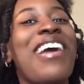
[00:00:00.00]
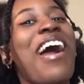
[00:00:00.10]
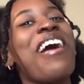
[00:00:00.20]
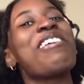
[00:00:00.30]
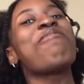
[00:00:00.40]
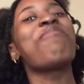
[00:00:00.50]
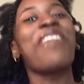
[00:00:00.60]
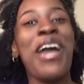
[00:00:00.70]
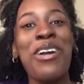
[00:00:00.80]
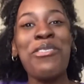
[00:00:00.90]
I am
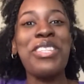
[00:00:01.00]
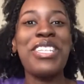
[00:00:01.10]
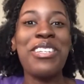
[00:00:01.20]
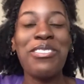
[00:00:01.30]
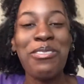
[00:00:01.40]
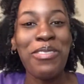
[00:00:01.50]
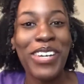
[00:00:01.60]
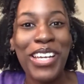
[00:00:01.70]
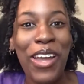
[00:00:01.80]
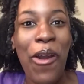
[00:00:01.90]
back with another
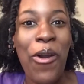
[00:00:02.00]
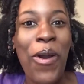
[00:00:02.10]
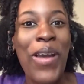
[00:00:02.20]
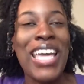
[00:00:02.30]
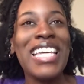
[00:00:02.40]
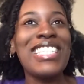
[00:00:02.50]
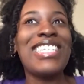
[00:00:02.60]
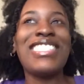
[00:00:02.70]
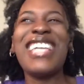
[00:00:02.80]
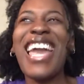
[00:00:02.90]
video.
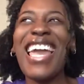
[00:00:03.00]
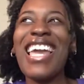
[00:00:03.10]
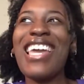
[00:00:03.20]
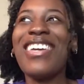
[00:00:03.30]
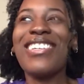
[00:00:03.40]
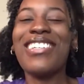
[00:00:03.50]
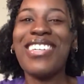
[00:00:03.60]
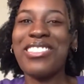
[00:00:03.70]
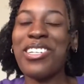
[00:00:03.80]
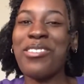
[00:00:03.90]
Today
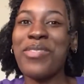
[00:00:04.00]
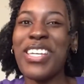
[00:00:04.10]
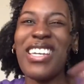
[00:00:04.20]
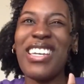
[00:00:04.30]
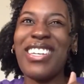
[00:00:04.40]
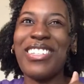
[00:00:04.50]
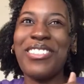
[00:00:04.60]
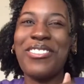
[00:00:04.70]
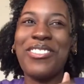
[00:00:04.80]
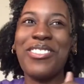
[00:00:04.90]
is gonna be a
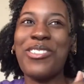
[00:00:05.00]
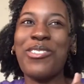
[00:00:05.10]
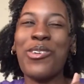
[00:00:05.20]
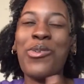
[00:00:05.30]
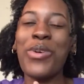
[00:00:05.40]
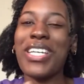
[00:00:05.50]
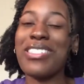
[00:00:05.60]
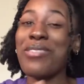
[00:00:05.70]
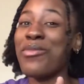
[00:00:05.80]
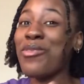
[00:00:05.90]
quick,
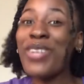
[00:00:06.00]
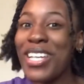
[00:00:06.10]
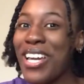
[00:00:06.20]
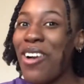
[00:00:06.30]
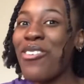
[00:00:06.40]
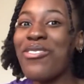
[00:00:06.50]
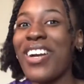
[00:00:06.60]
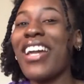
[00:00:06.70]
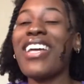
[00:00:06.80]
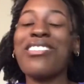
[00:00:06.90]
simple video.
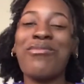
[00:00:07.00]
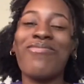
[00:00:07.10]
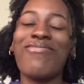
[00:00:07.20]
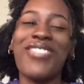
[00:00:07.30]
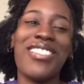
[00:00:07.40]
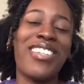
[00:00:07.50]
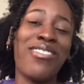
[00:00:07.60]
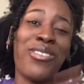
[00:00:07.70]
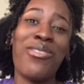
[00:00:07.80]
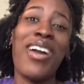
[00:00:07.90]
I guess I'm just
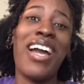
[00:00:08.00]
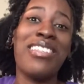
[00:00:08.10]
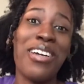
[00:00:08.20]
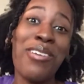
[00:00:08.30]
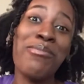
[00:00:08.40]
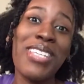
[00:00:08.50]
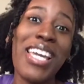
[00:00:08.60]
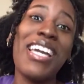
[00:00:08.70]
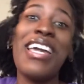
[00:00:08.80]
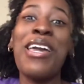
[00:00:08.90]
giving you guys an
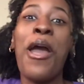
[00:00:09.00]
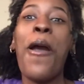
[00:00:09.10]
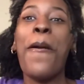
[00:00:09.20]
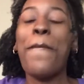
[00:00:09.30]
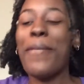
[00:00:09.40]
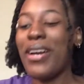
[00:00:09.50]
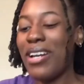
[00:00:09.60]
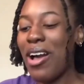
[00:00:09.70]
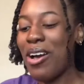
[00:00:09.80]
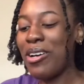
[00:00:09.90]
update.
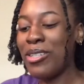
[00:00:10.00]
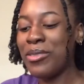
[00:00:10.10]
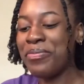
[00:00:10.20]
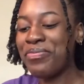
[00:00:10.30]
But I've